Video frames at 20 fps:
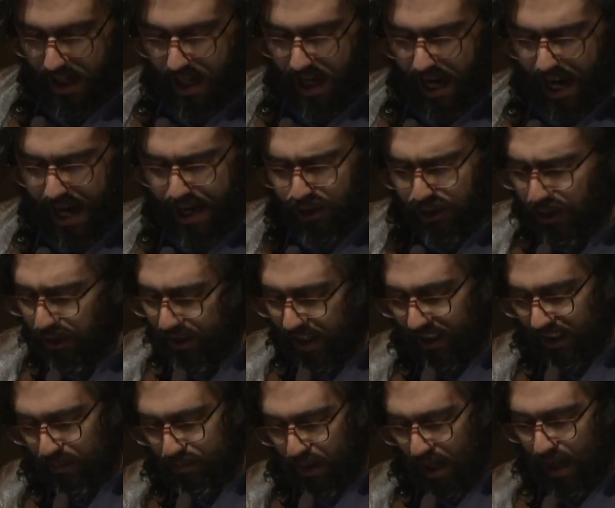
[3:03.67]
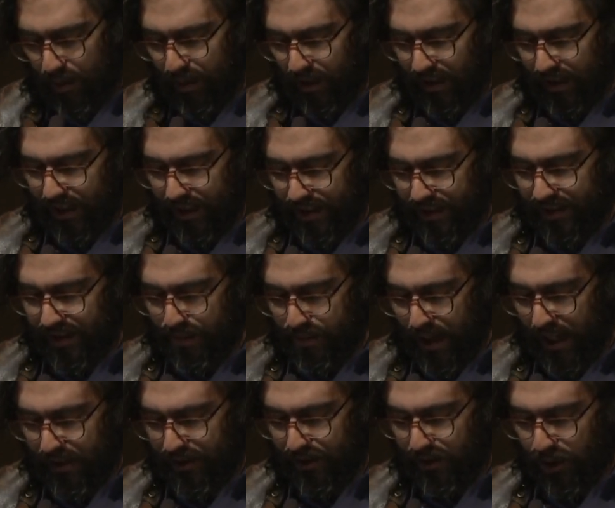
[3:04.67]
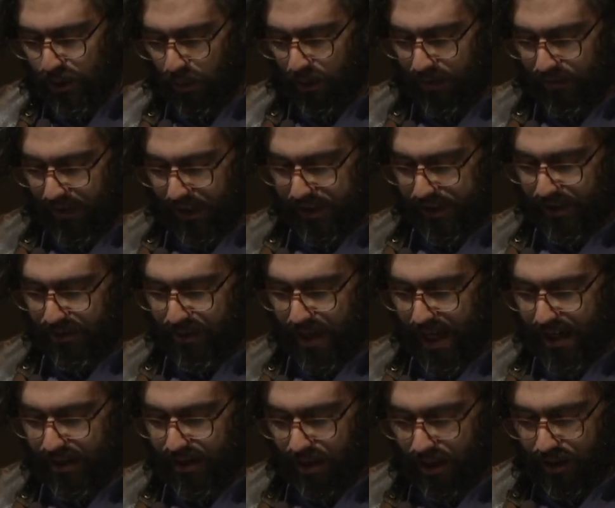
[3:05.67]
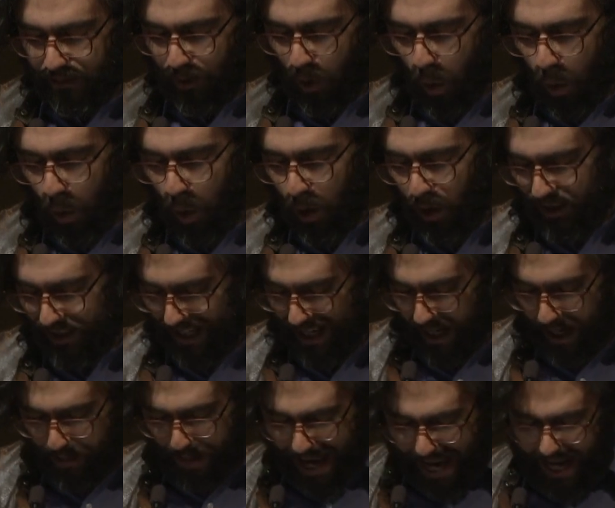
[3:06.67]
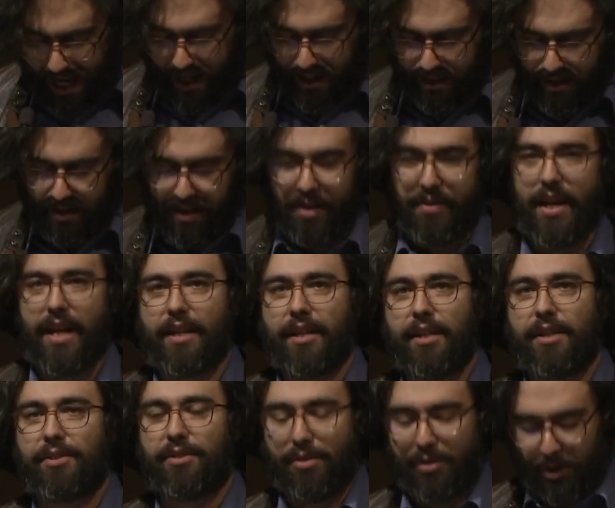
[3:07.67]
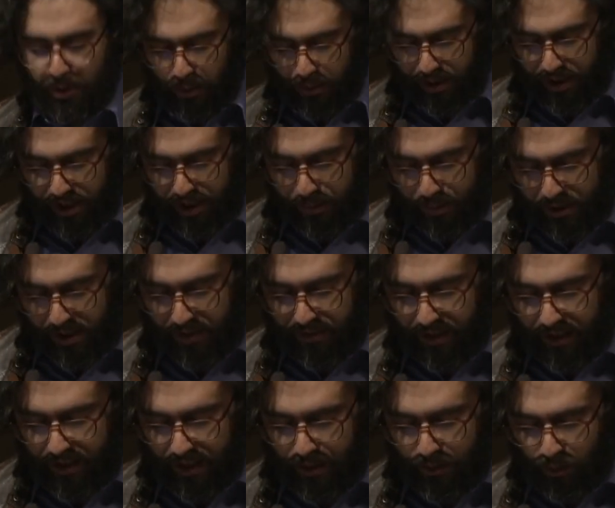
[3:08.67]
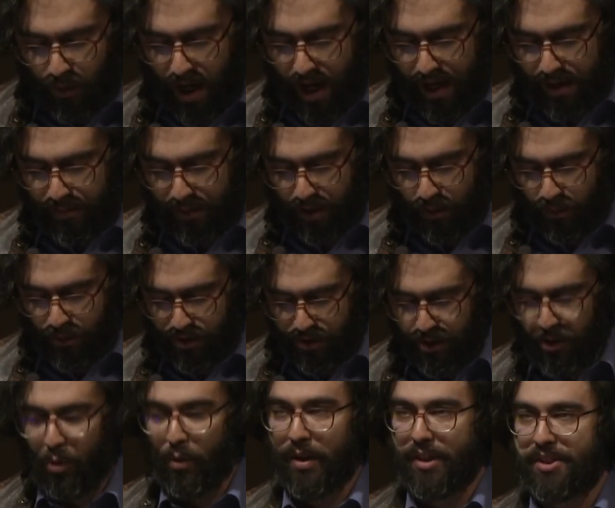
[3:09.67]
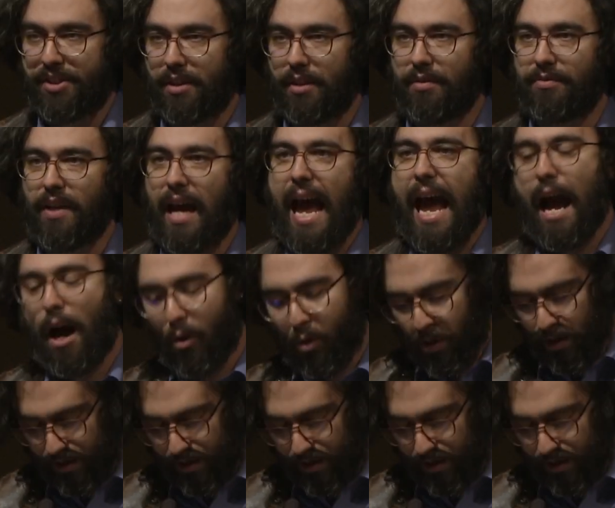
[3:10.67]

I also think that Babel is the best short fiction writer of all time, and that his stories specifically rhyme with the noise of our